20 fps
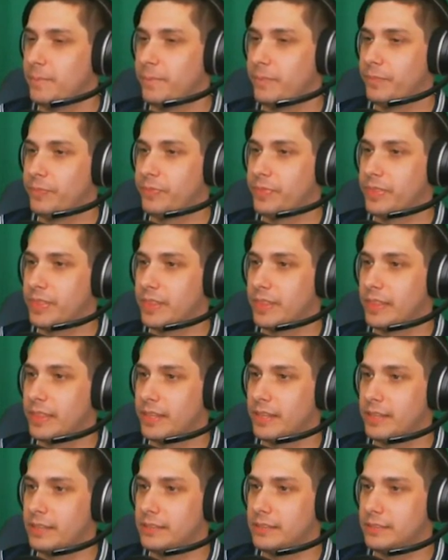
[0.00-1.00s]
All right, you do the
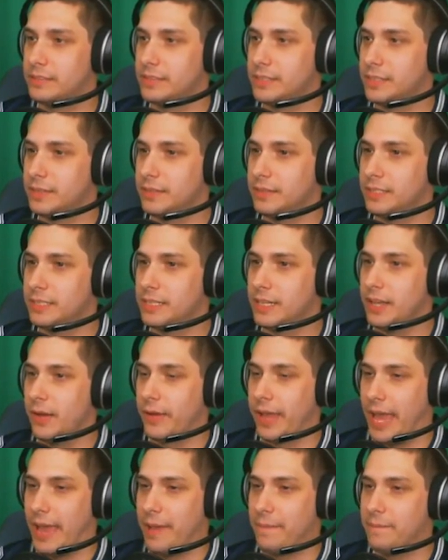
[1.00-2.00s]
same.
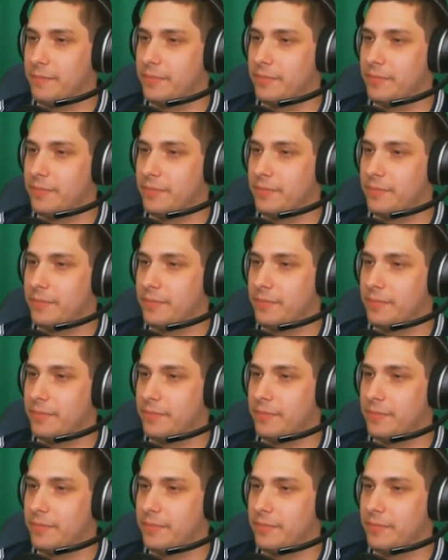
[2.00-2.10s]
Okay.